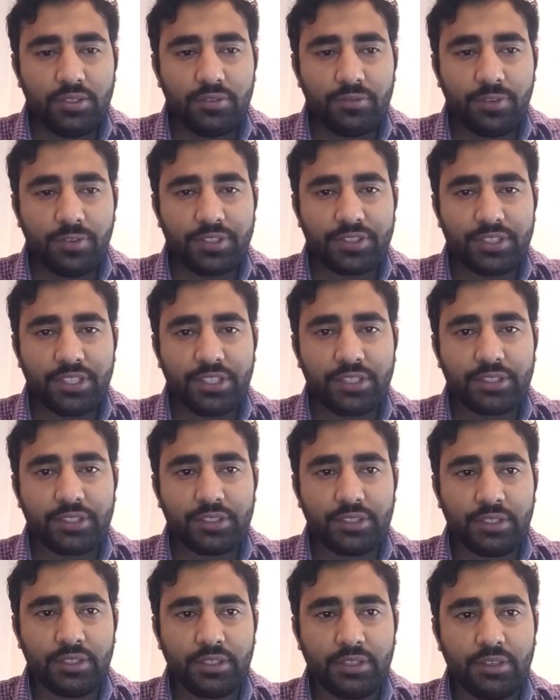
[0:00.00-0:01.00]

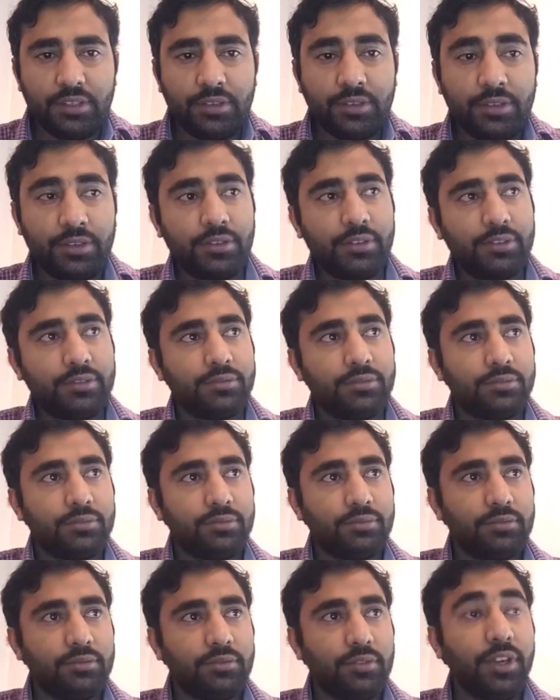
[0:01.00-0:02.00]
fixing, uh,
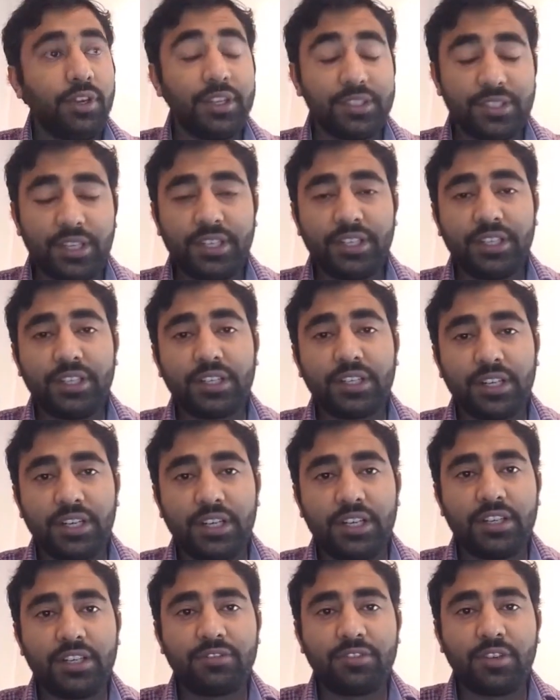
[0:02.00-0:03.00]
designing a
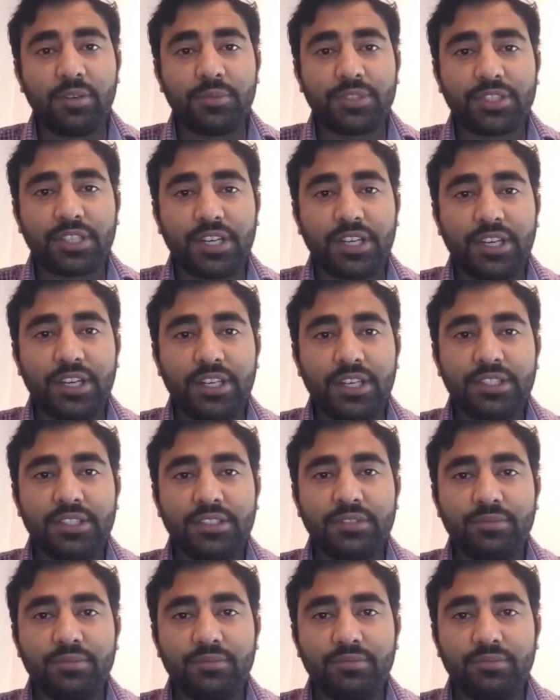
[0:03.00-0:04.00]
car from
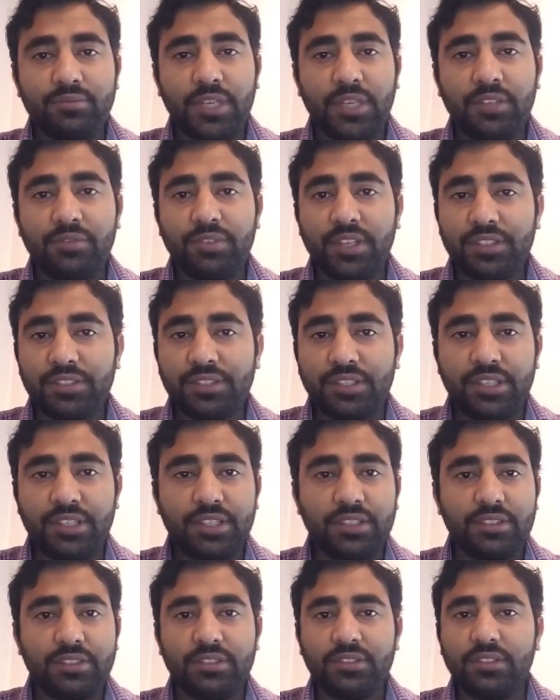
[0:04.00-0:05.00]
scratch,
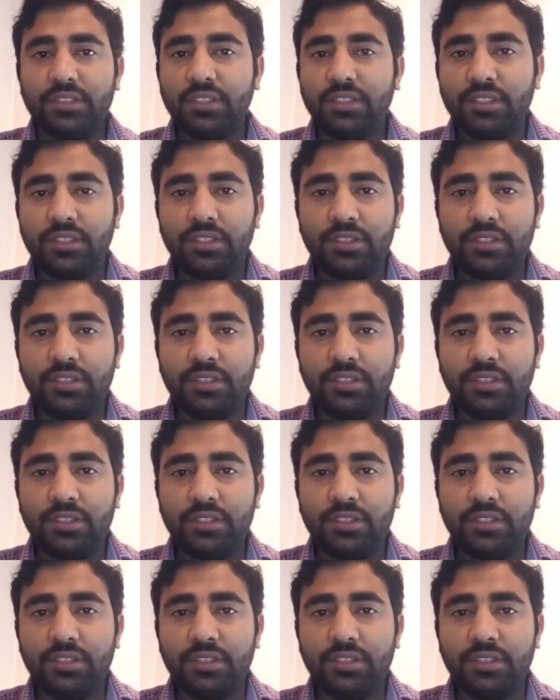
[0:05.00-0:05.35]
manufacturing, uh,